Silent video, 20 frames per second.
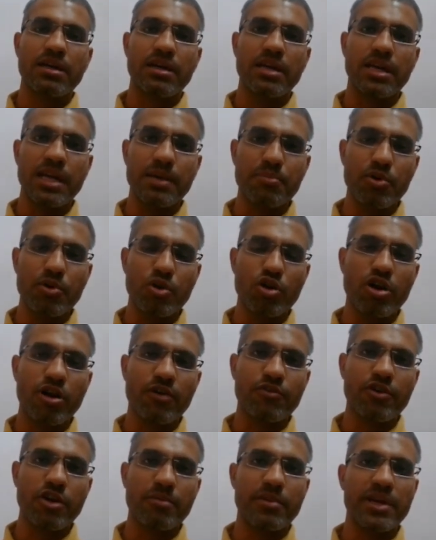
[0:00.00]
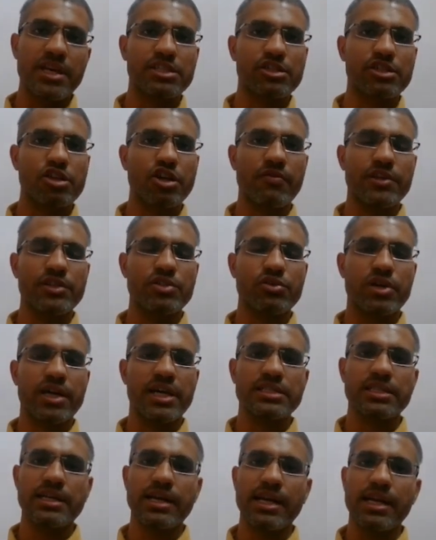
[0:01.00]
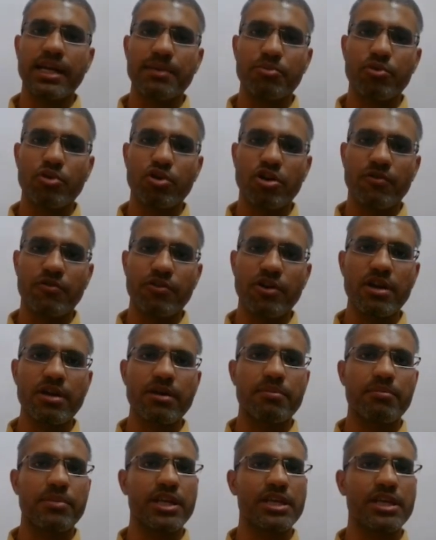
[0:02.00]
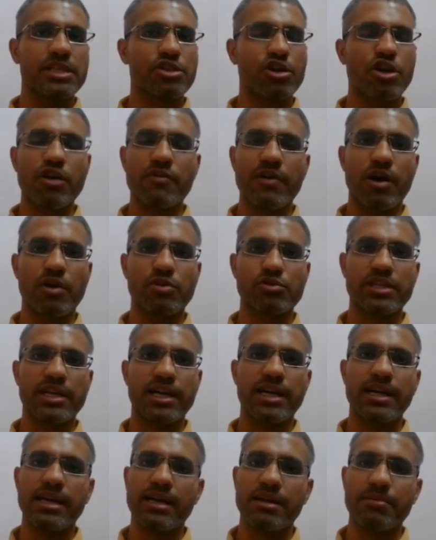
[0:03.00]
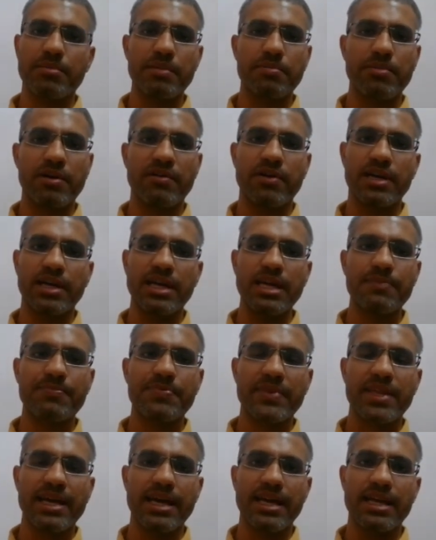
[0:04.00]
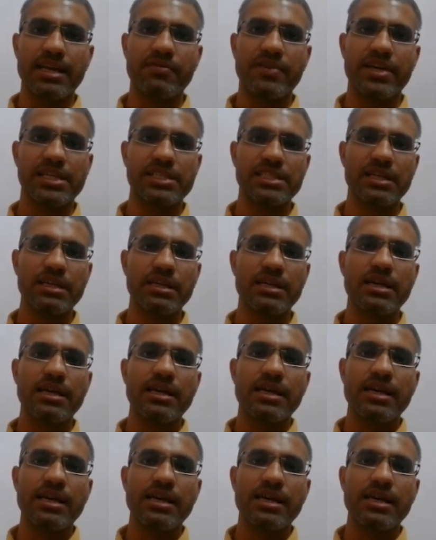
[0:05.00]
Nippon of your Ministry of Education and Nippon of your Ministry of Housing and Urban Poverty Alleviation.